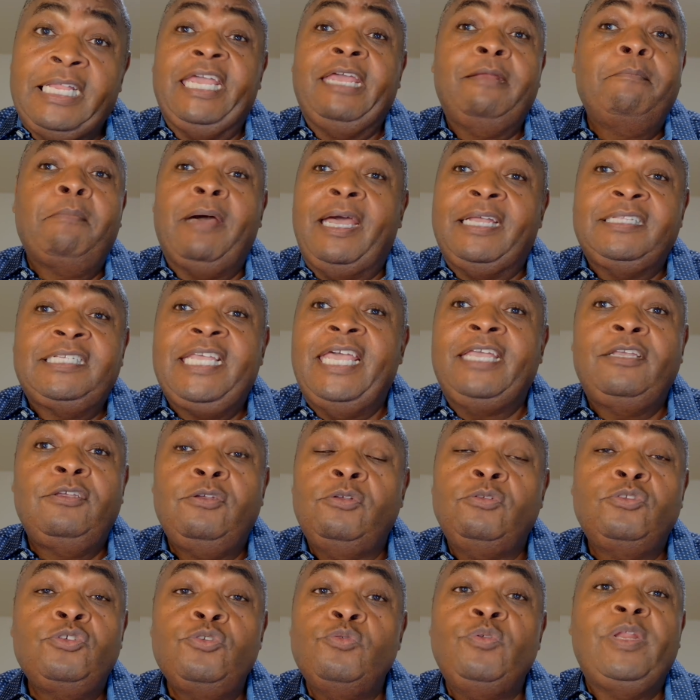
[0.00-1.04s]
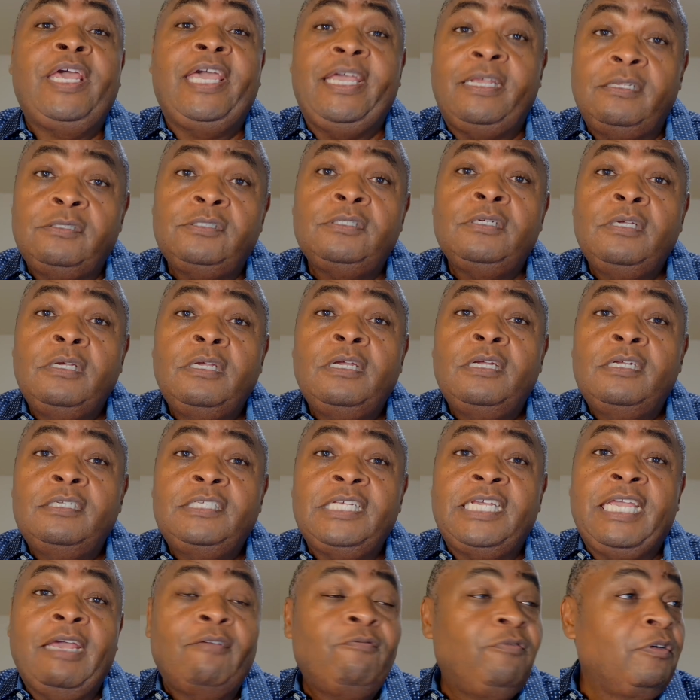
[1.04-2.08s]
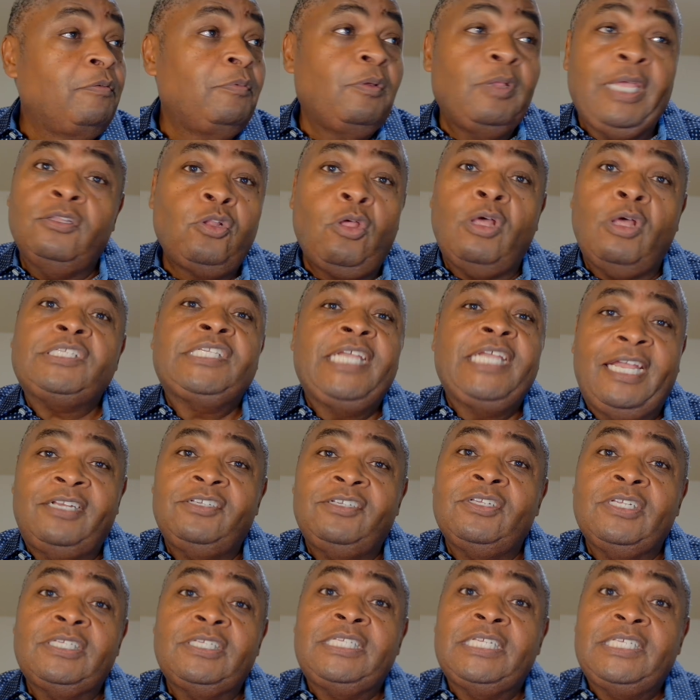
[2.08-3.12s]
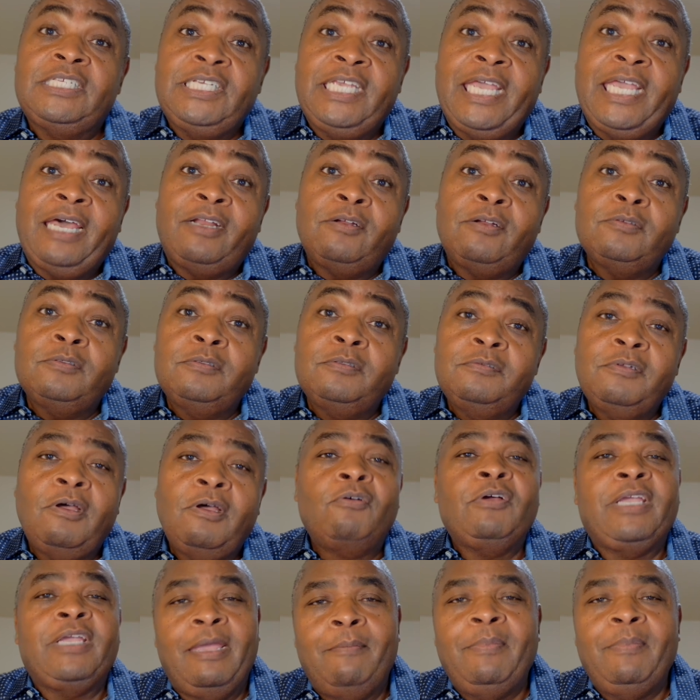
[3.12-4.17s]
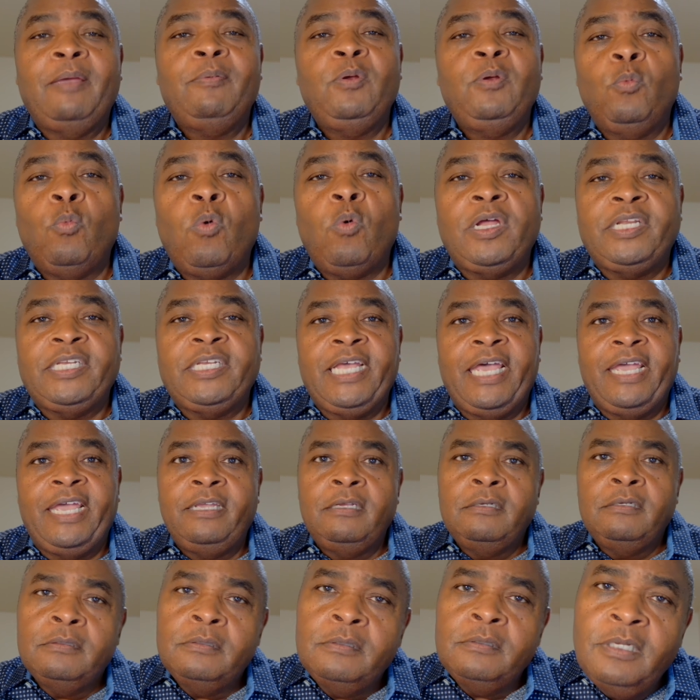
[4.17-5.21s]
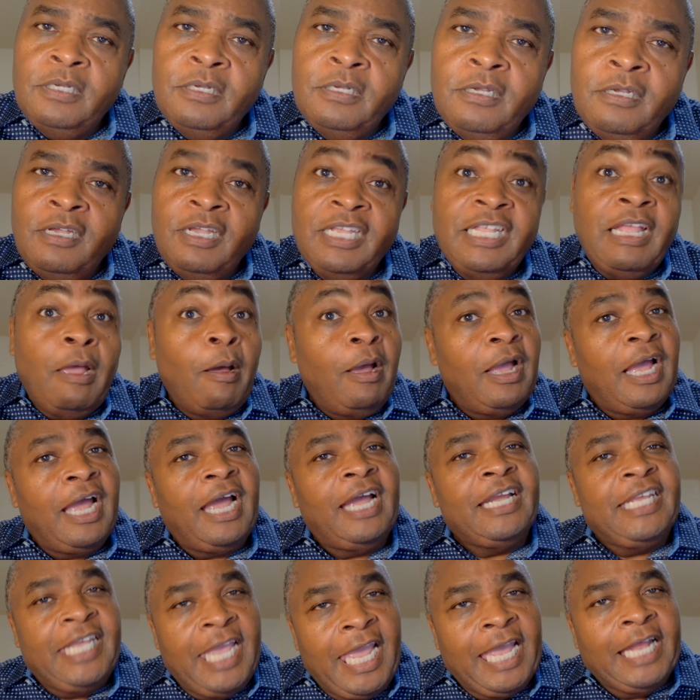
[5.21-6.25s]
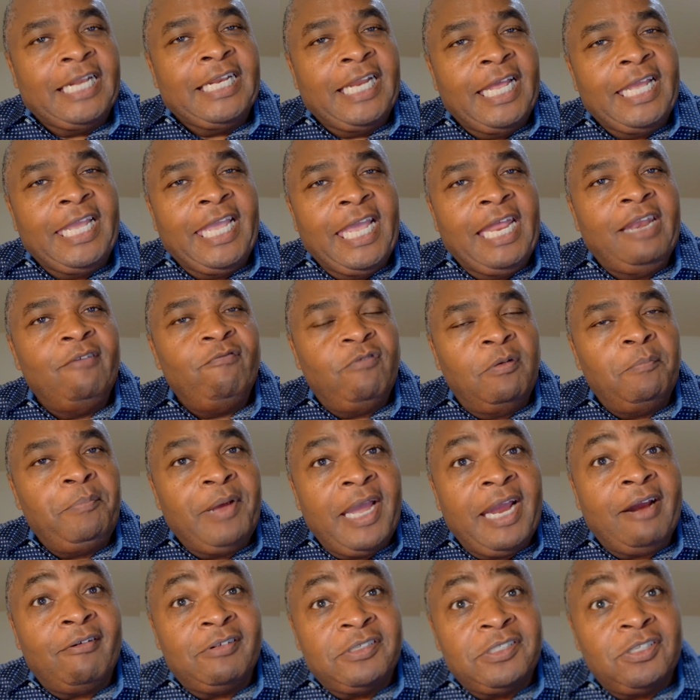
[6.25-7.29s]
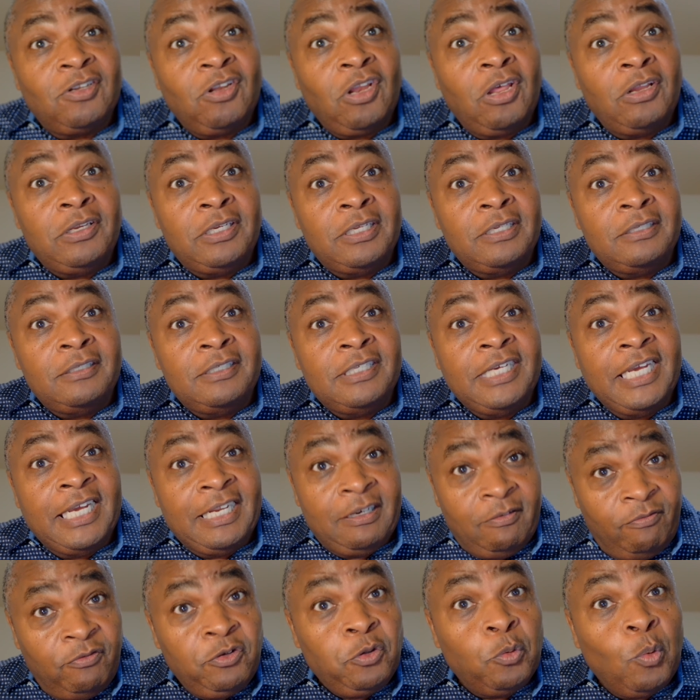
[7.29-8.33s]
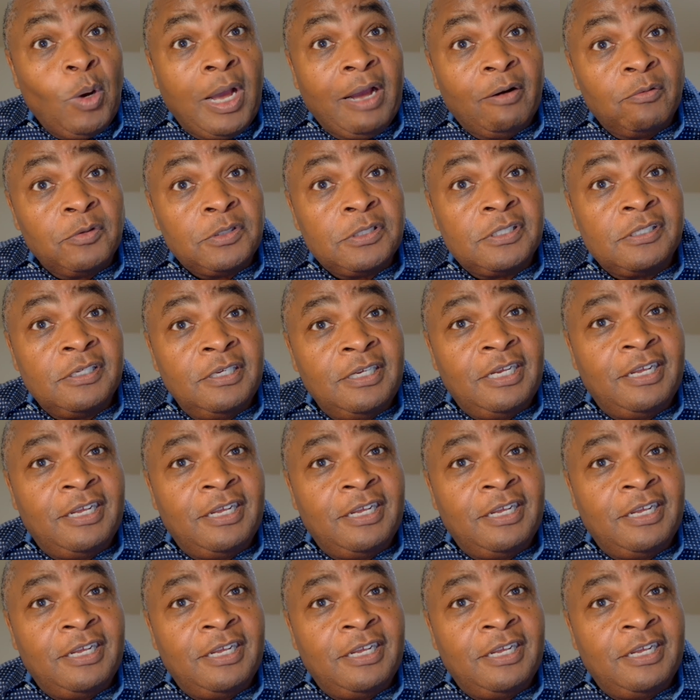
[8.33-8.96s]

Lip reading: it might take you 2 days to get from Los Angeles to Seattle. Okay, maybe 1 day. Again, they're getting from Paris to London in a few hours.